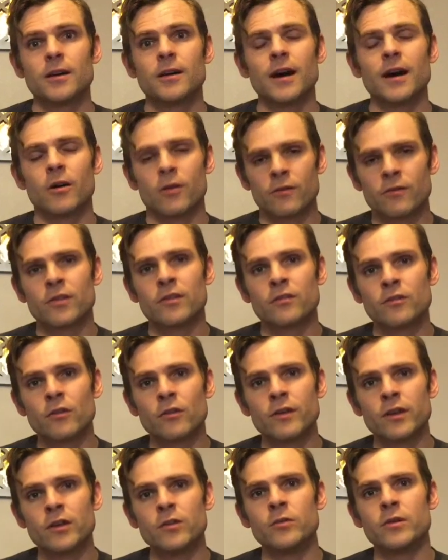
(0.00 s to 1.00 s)
However, the
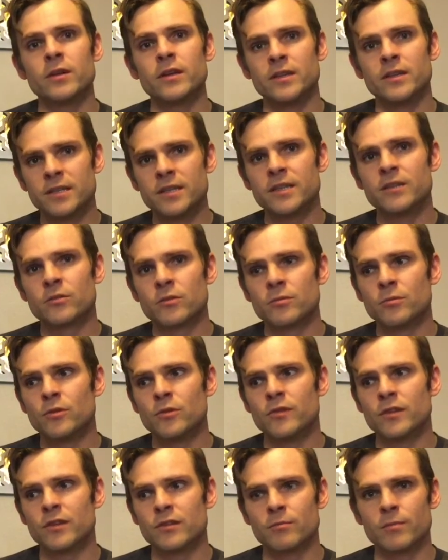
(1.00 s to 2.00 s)
Soviet Union did
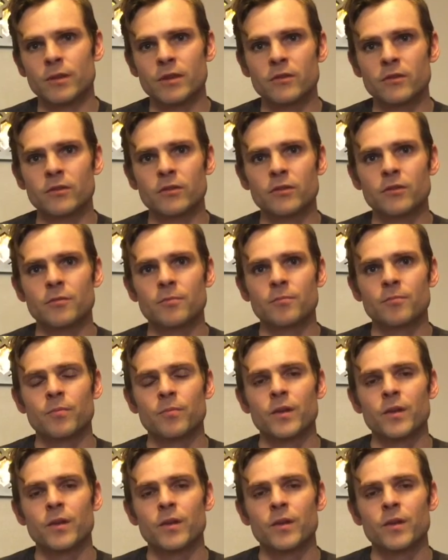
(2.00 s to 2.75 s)
remove its missiles.